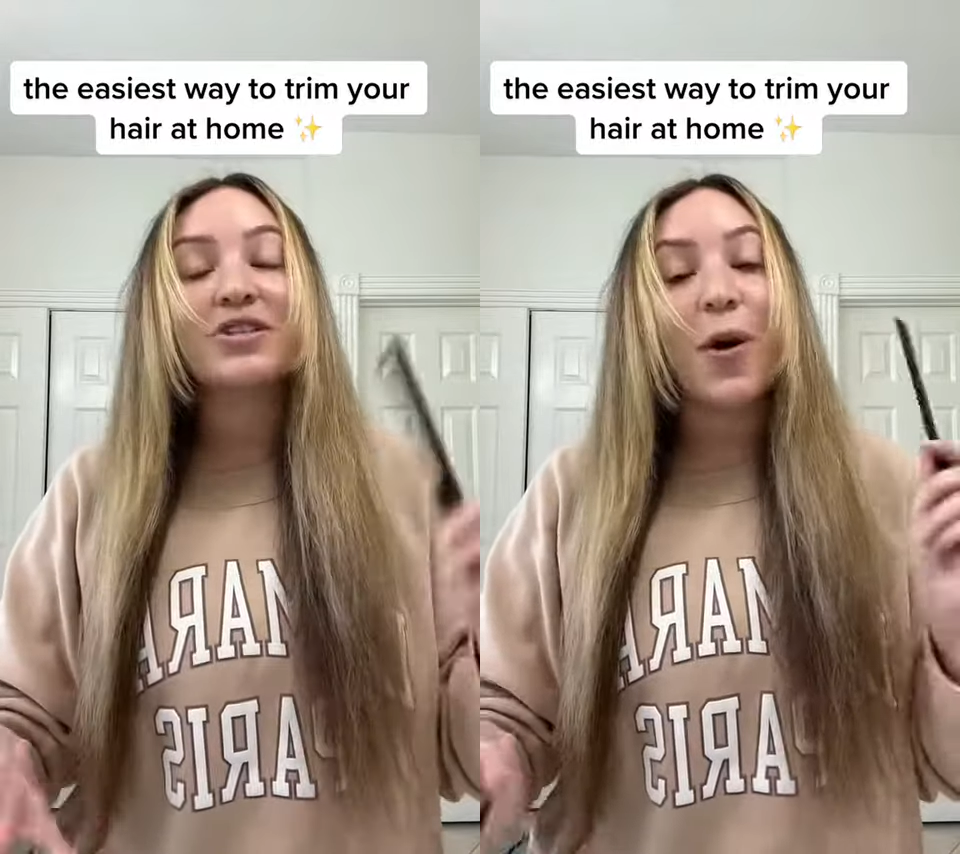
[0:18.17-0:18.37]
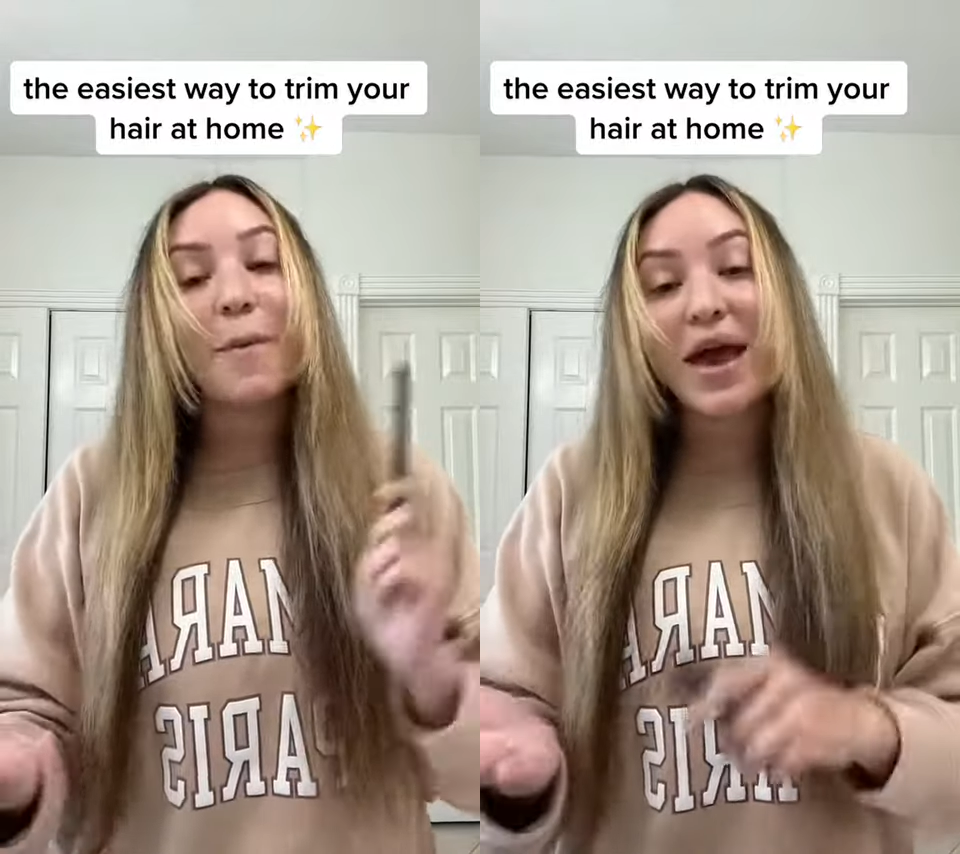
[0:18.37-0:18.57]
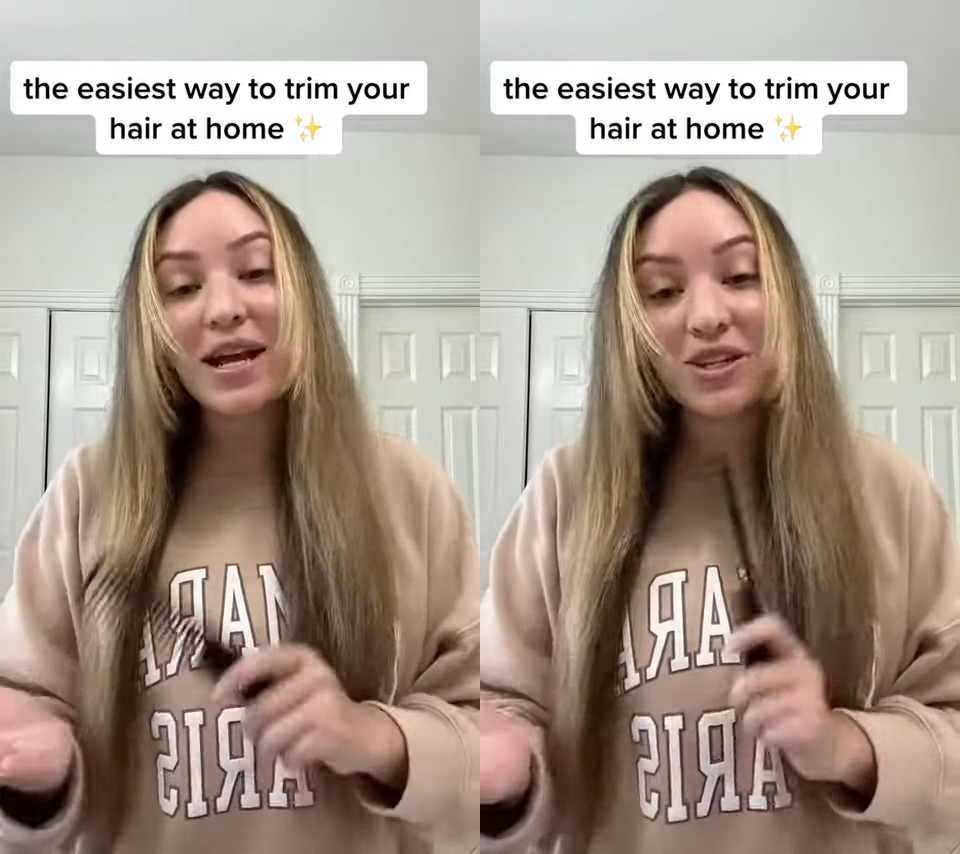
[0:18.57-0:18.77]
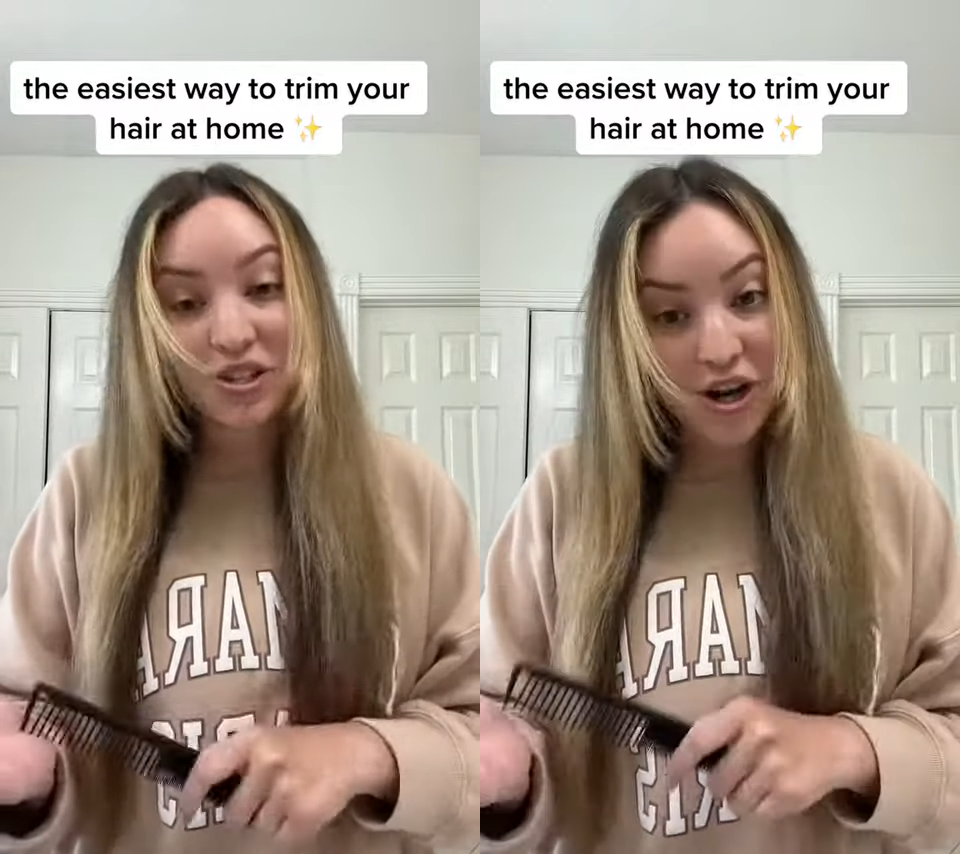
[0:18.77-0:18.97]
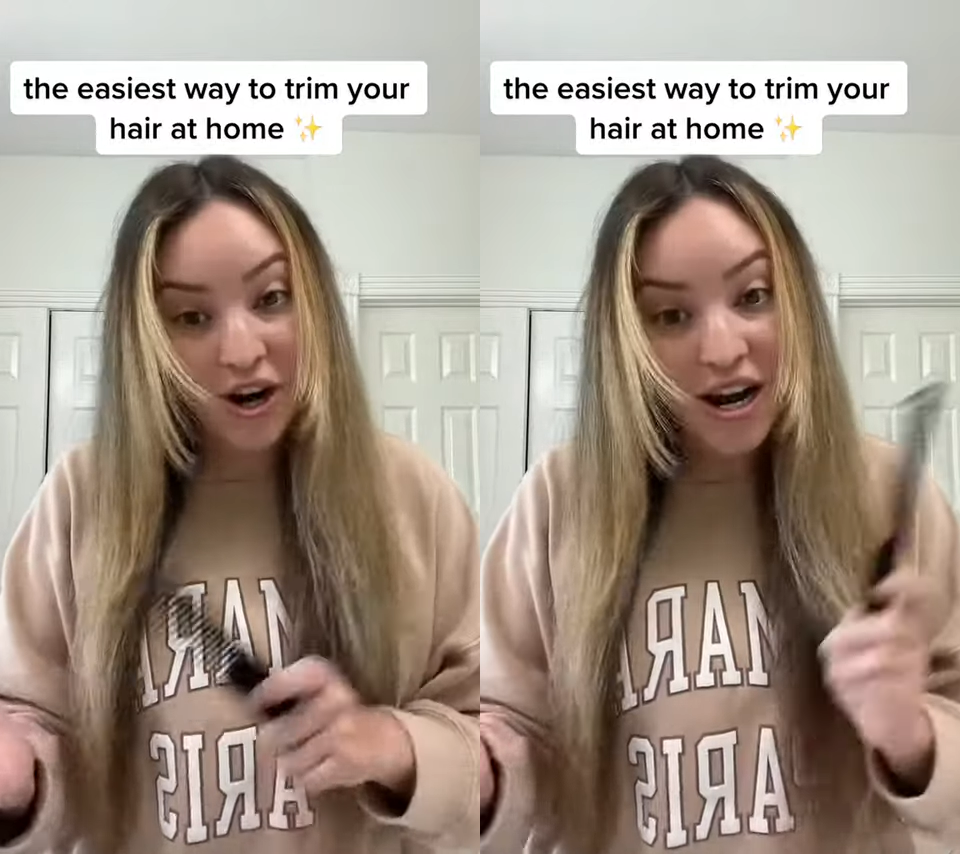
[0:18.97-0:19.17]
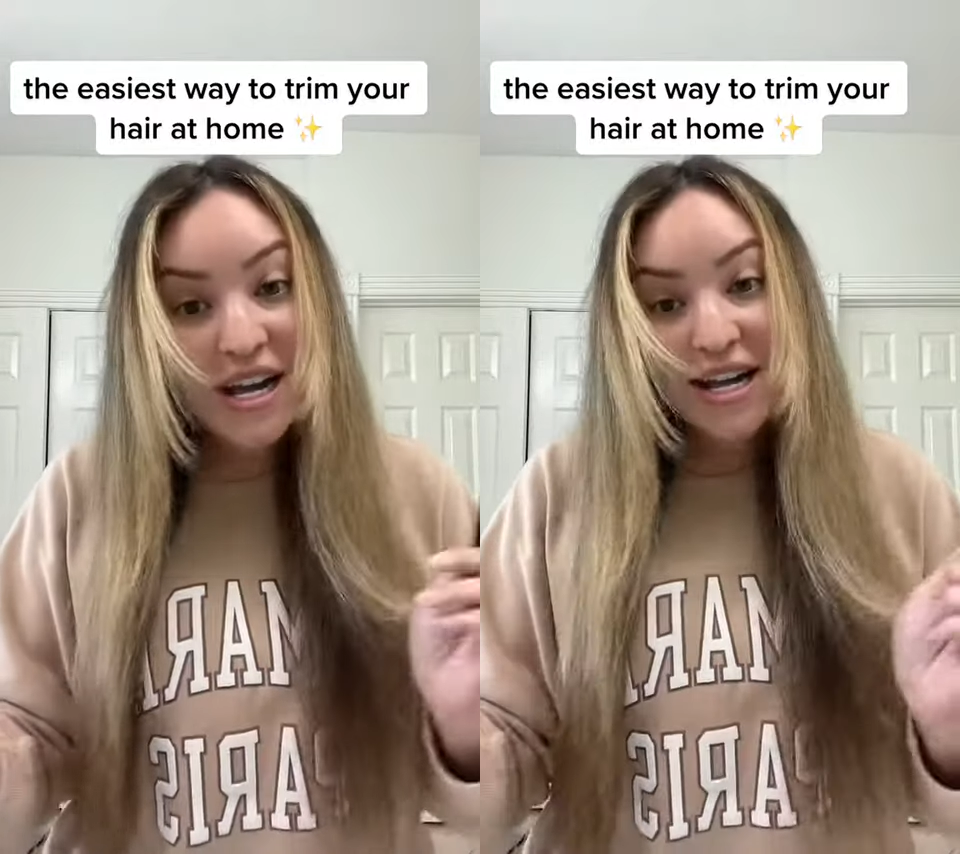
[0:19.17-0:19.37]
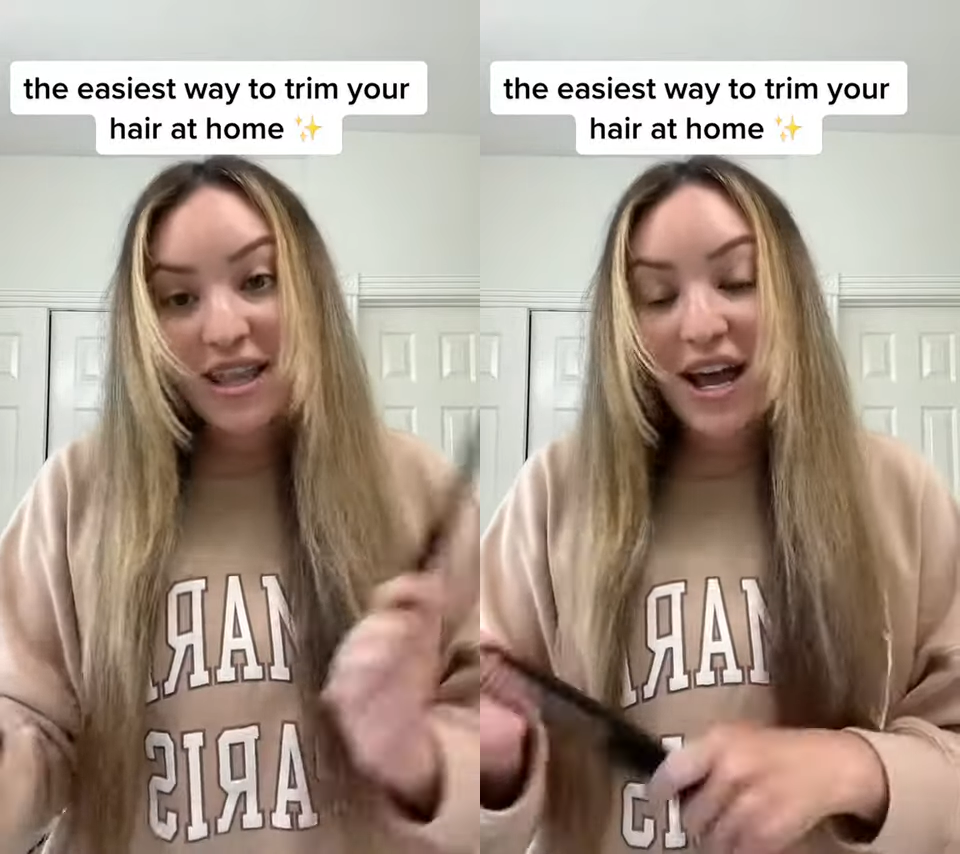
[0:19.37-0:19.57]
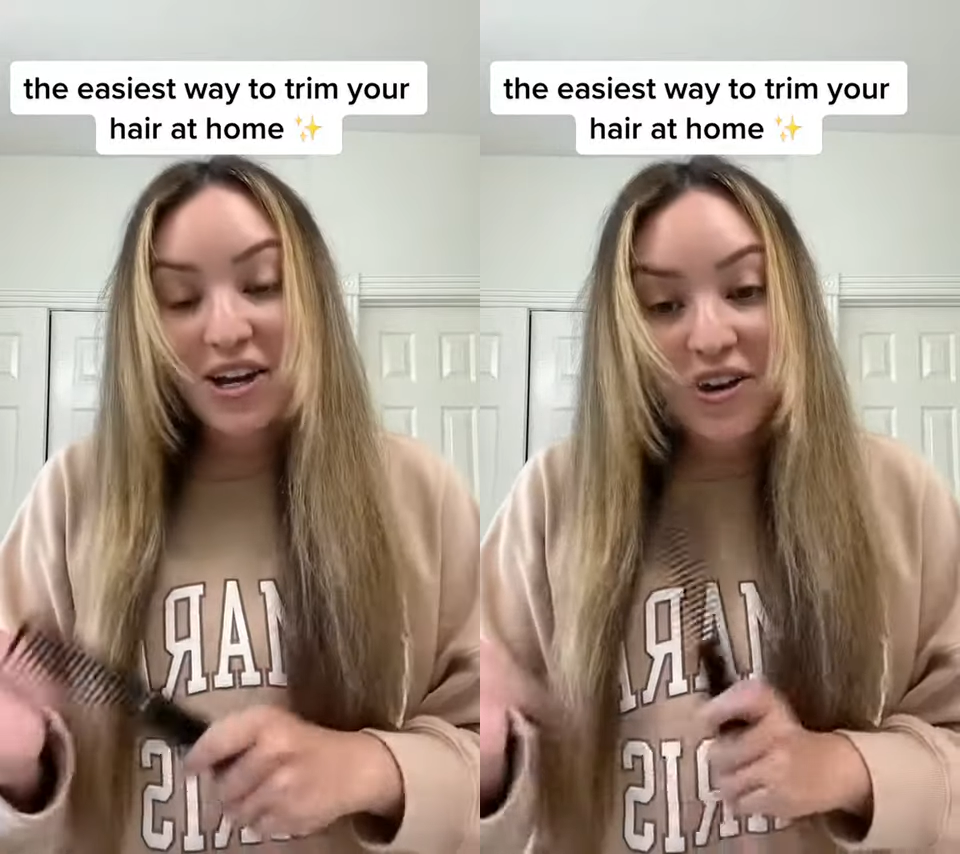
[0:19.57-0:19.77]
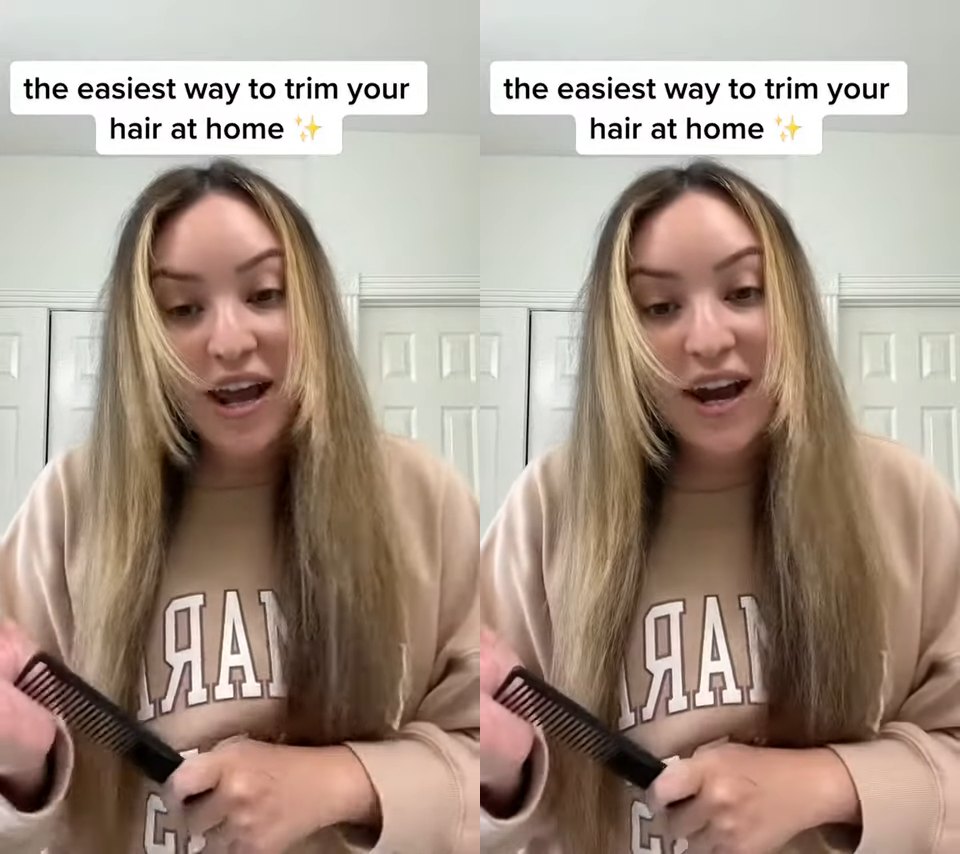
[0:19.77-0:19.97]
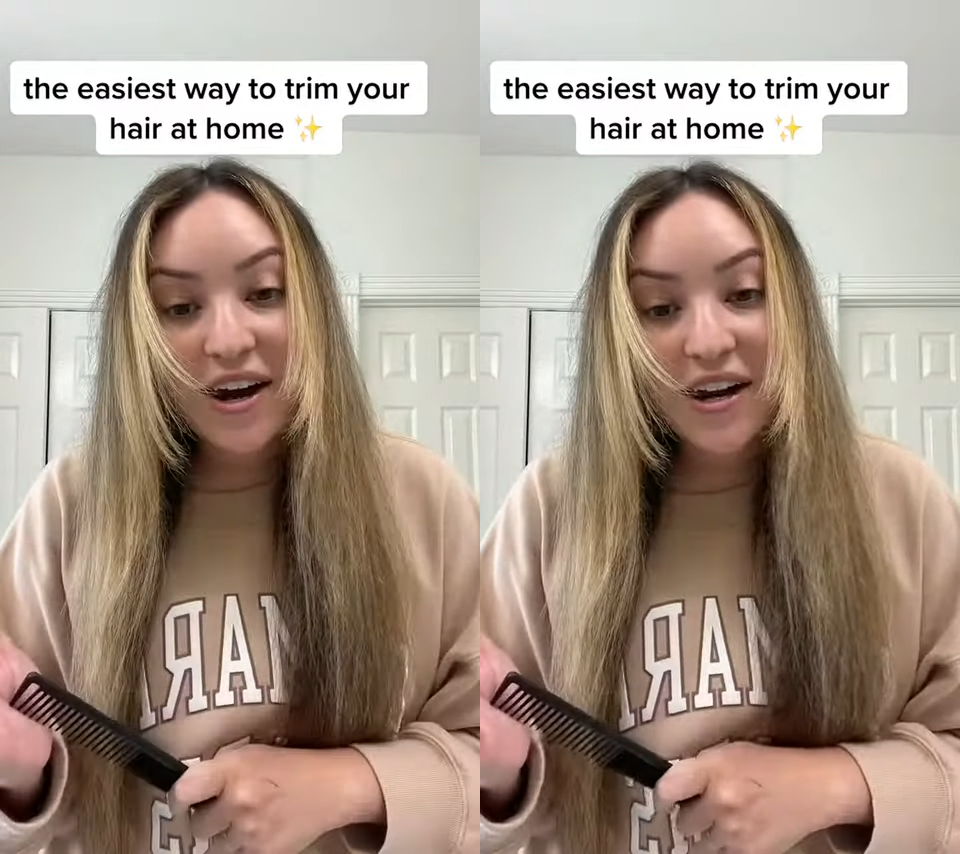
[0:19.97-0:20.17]
So make sure that your
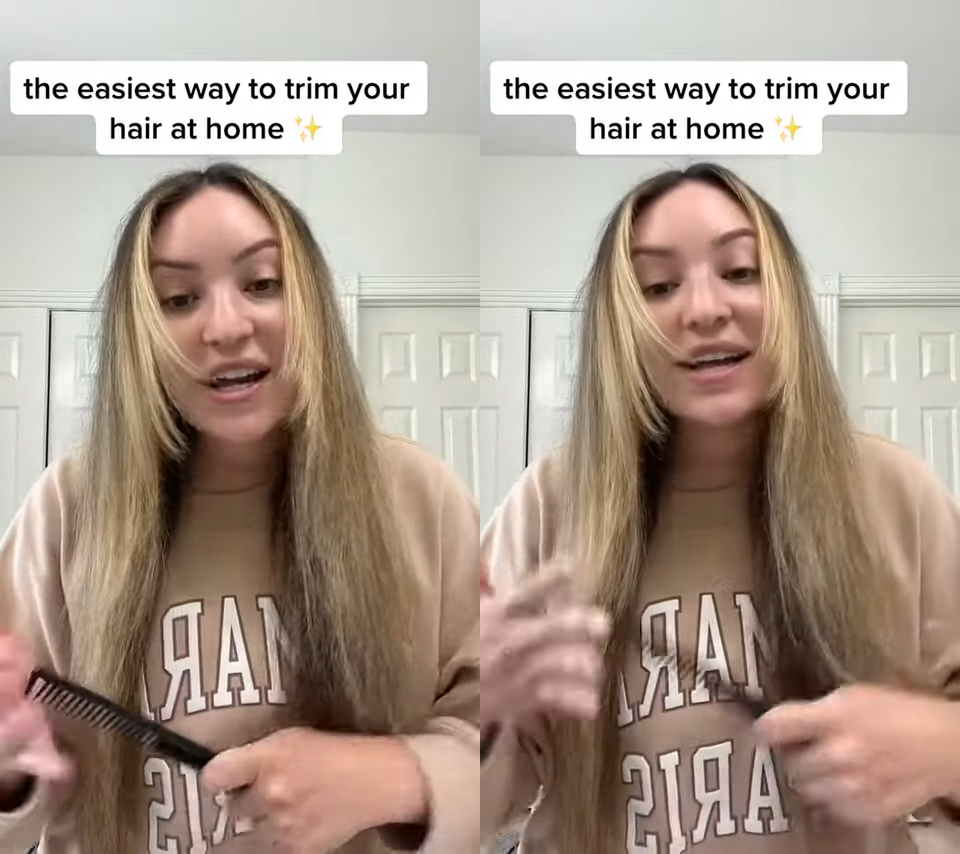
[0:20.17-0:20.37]
hair